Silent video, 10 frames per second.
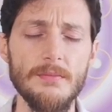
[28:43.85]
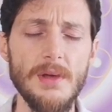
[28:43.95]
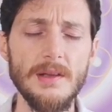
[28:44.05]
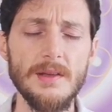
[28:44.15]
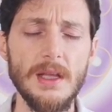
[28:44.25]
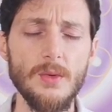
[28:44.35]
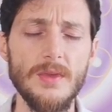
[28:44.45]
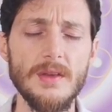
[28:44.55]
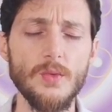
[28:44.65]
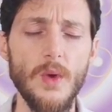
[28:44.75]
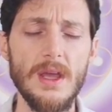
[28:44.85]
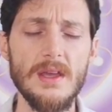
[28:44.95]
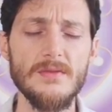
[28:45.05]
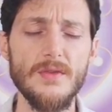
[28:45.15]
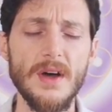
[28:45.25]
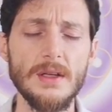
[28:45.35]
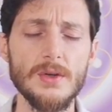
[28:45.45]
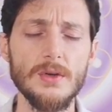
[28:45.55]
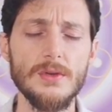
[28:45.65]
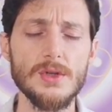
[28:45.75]
pulsing with this wave of
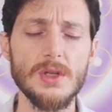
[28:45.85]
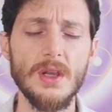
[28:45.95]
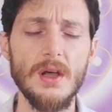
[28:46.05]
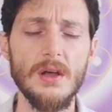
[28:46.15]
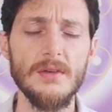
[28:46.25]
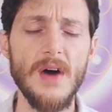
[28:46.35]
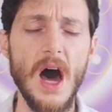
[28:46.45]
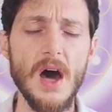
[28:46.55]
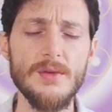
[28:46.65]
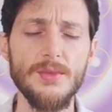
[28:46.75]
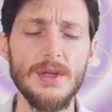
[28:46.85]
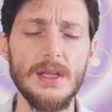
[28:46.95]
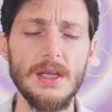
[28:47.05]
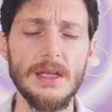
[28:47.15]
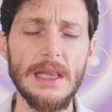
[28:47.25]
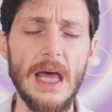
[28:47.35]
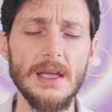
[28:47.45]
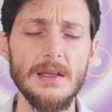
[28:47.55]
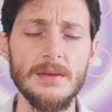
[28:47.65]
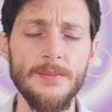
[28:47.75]
unconditional love, harmony,
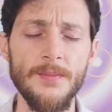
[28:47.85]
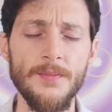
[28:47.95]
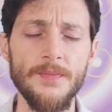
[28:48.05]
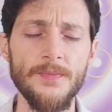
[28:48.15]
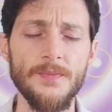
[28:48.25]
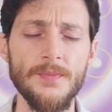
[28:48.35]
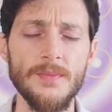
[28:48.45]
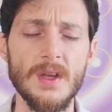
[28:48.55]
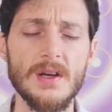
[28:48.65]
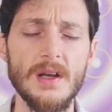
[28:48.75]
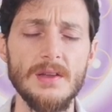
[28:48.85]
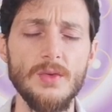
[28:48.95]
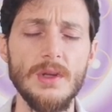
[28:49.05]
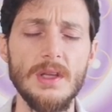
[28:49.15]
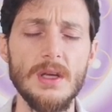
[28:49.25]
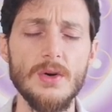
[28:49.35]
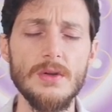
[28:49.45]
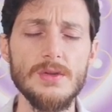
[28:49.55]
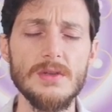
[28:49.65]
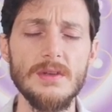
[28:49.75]
light, Christ, unity,
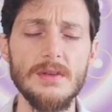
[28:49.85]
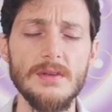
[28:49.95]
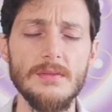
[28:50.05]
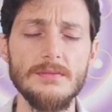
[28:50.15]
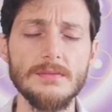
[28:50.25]
consciousness,